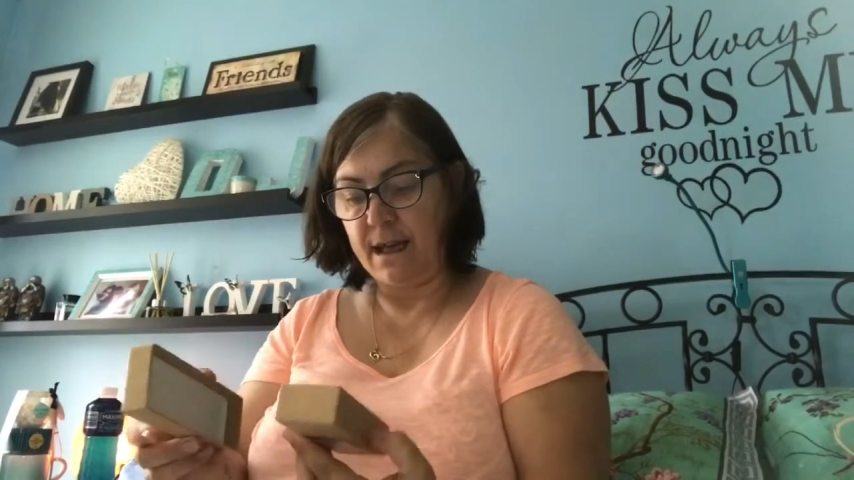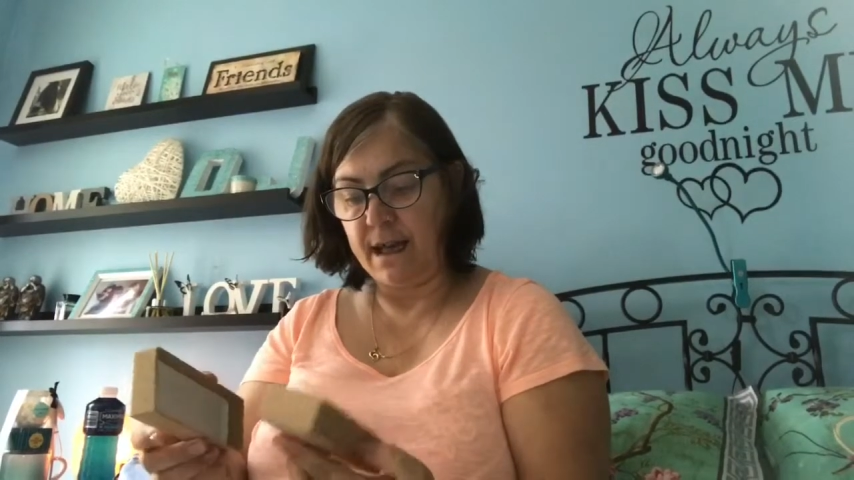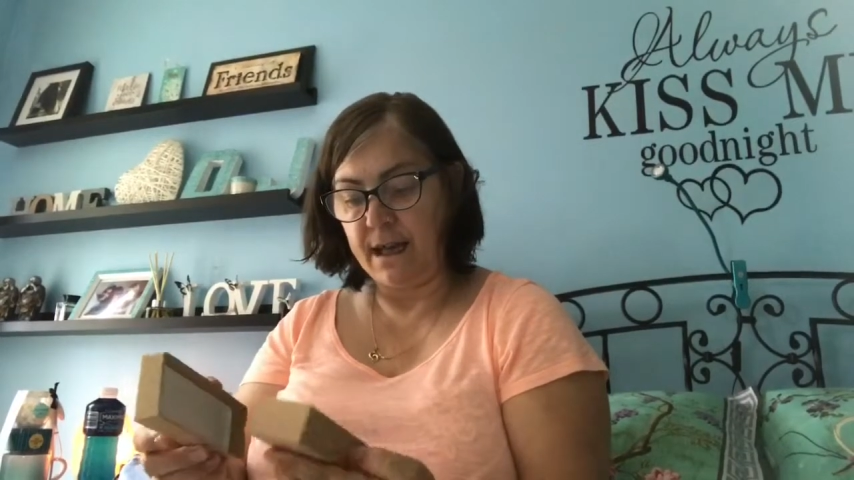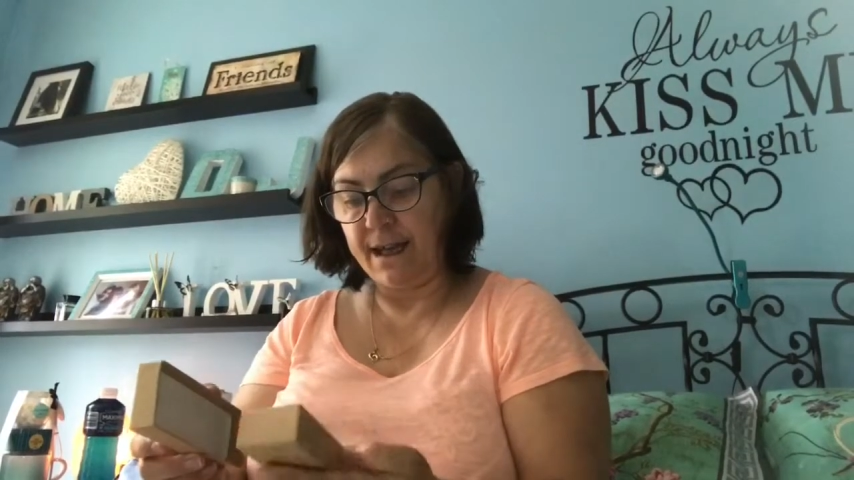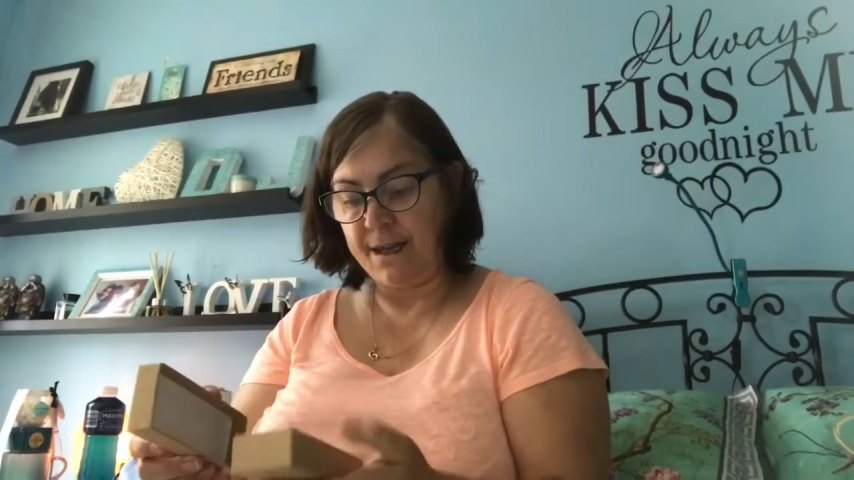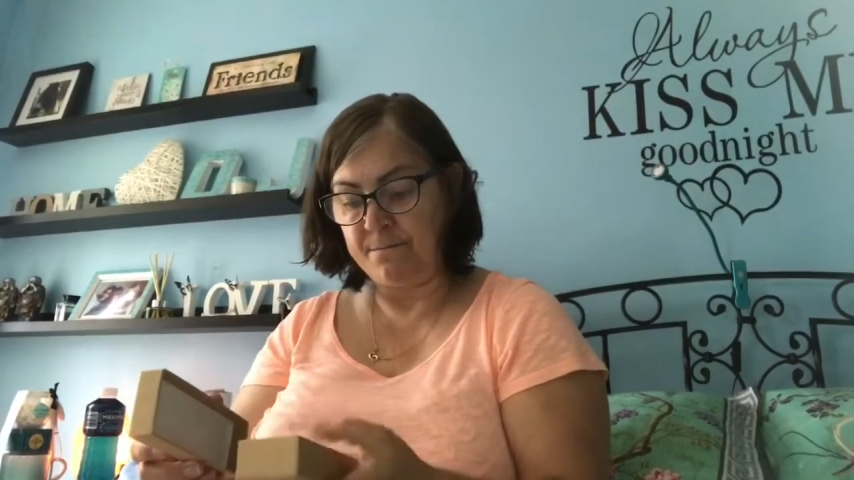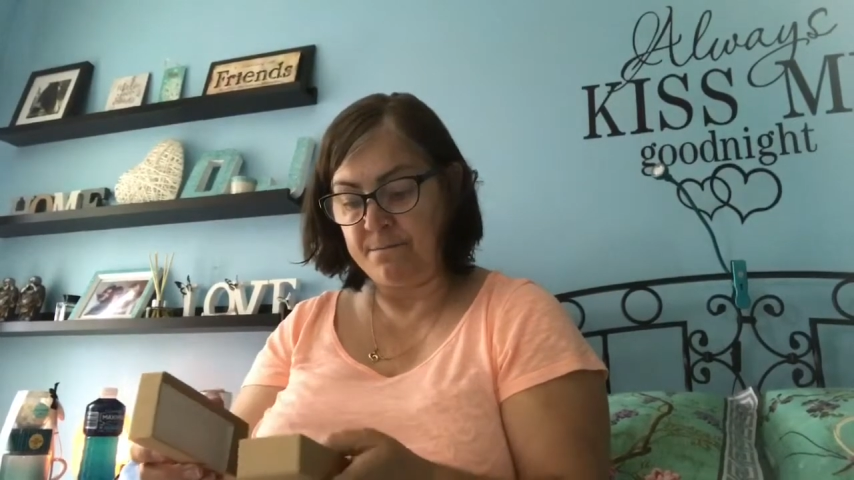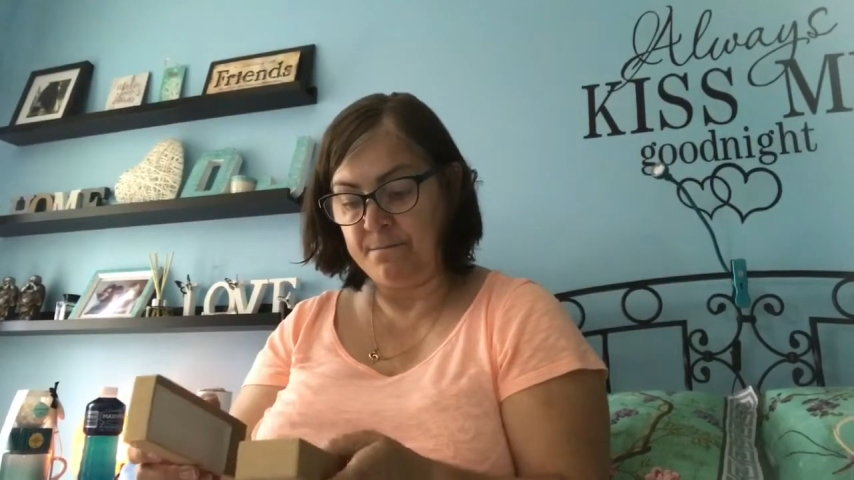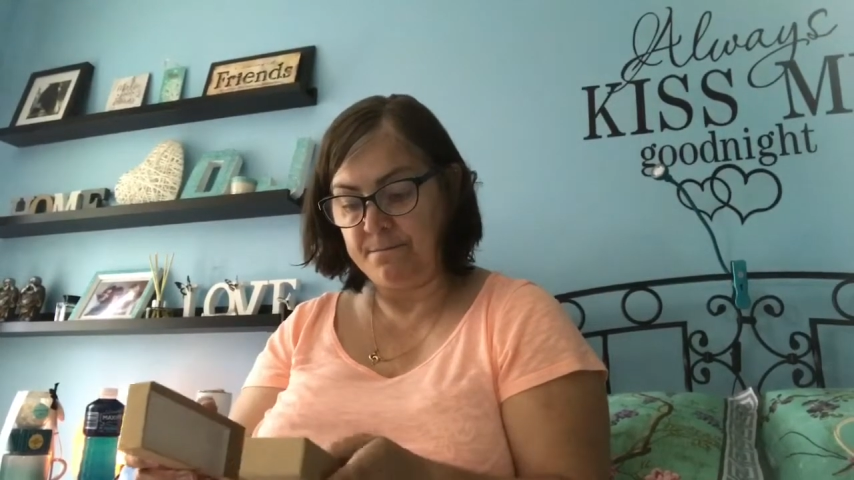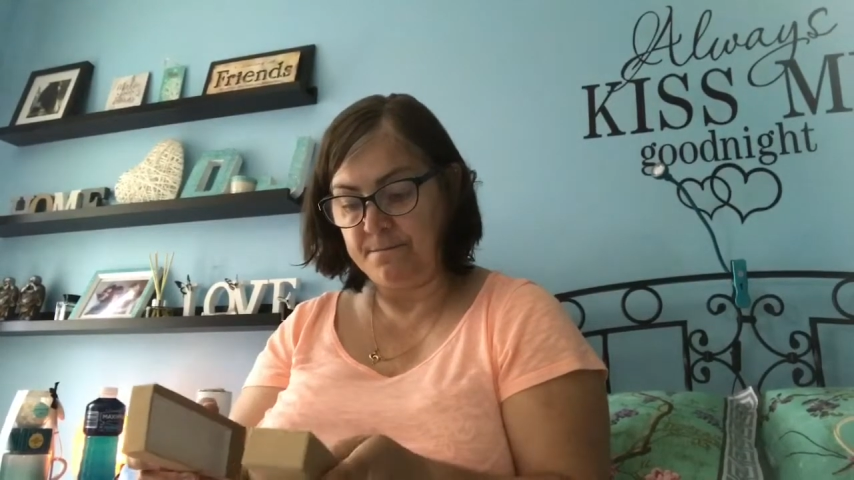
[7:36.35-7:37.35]
I
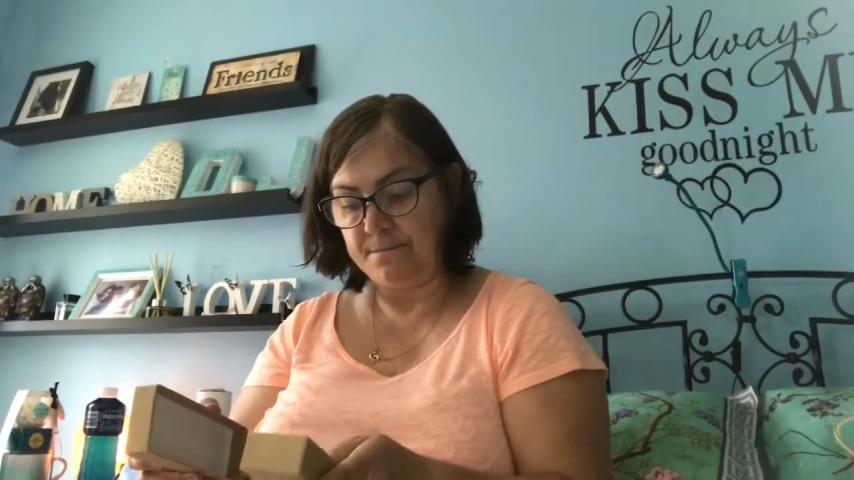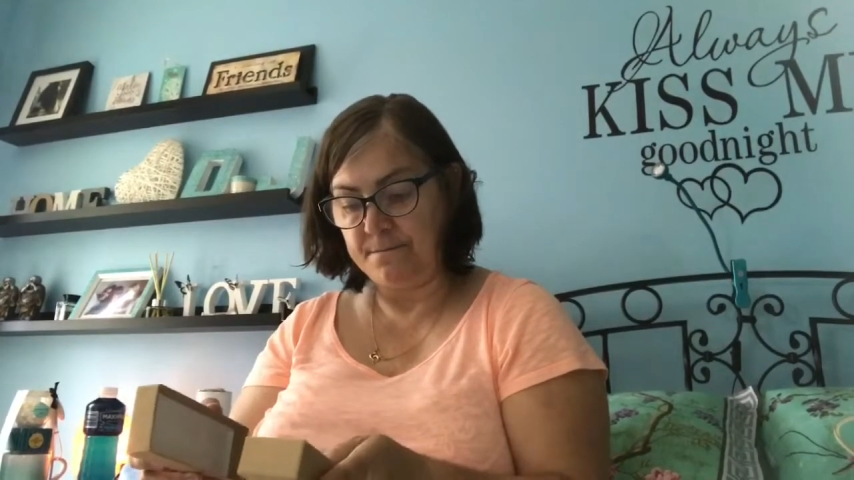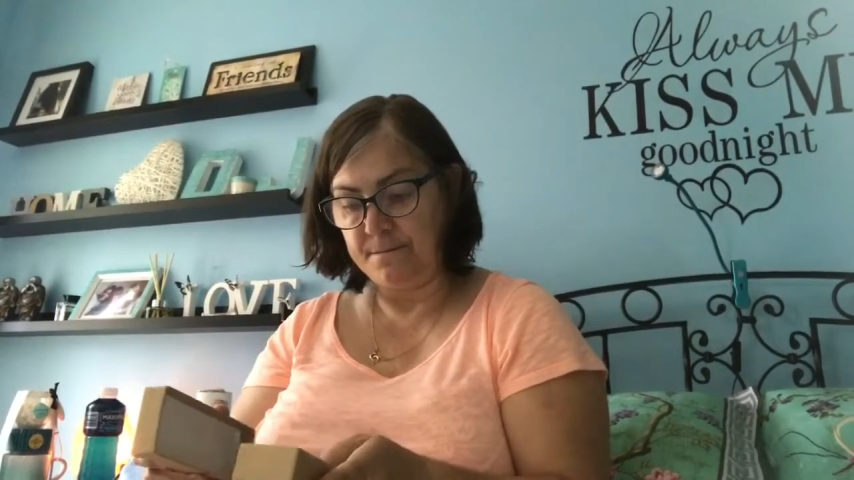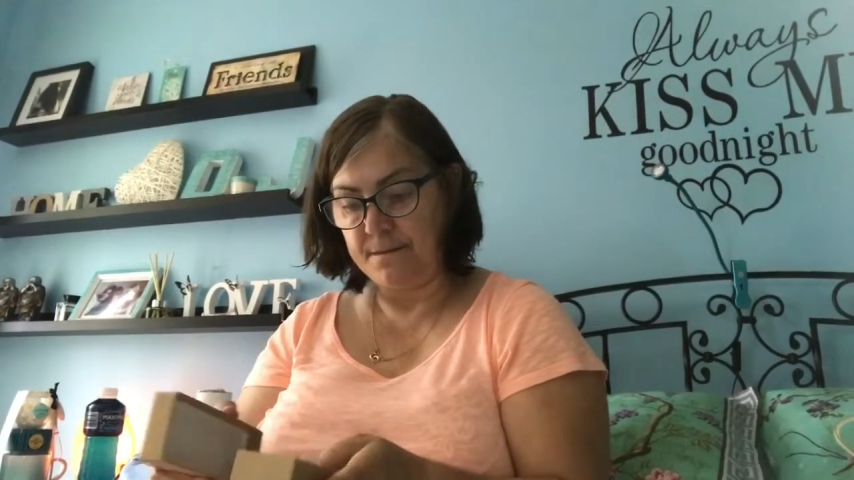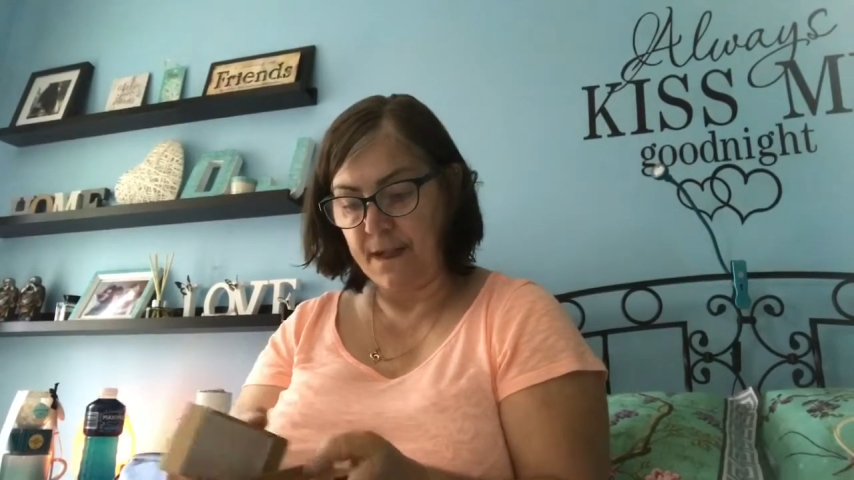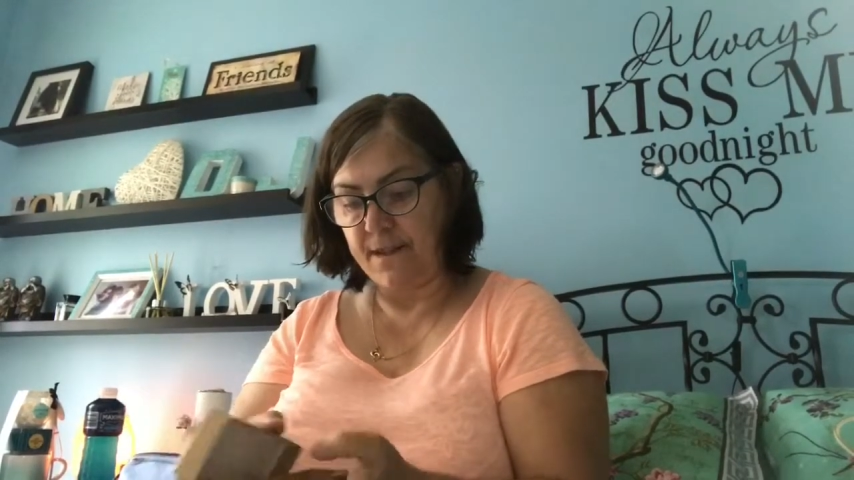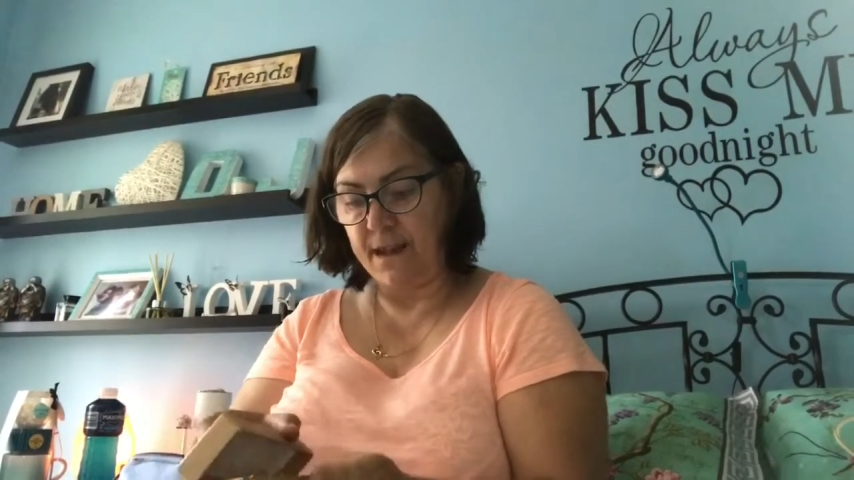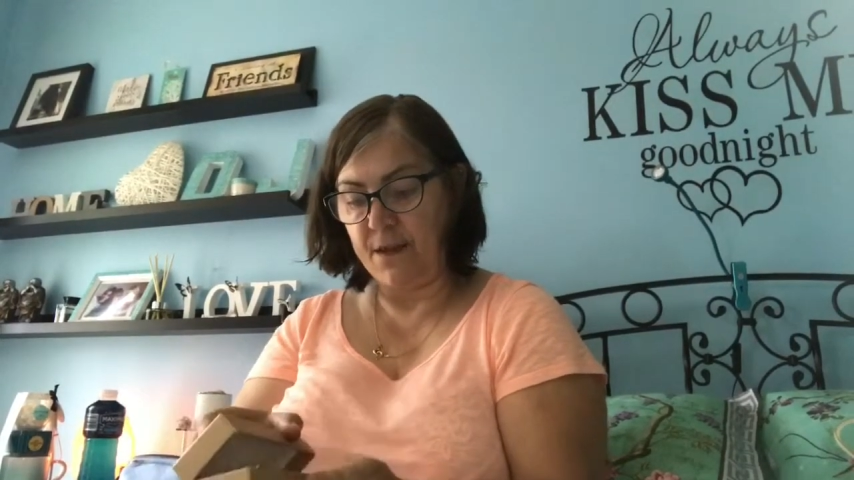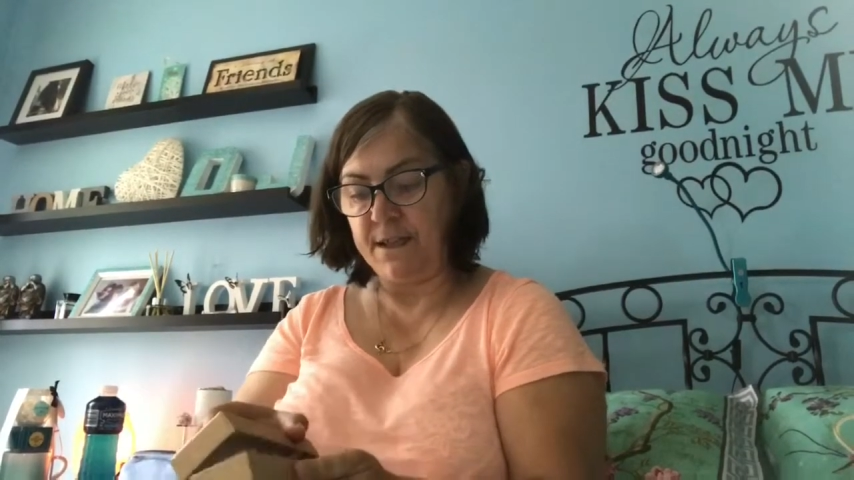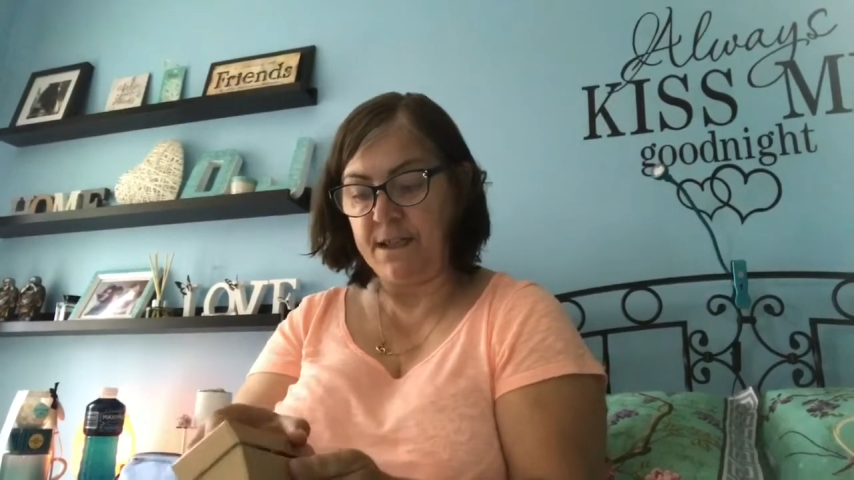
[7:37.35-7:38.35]

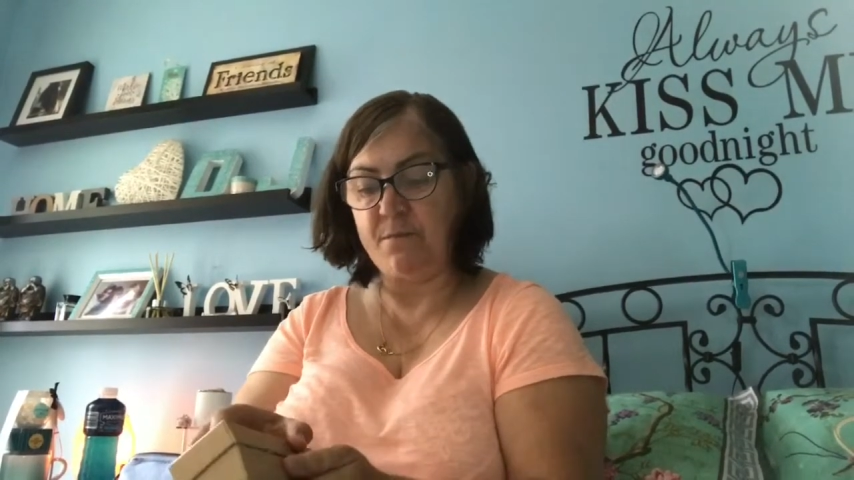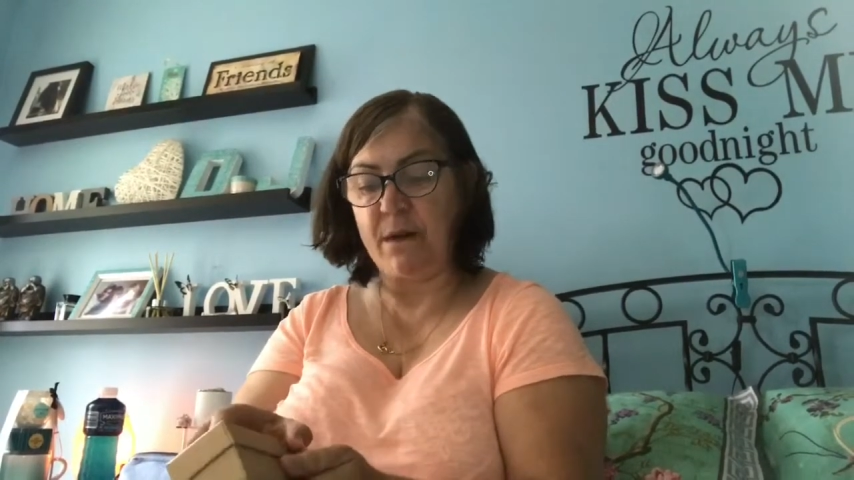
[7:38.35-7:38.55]
think I'll need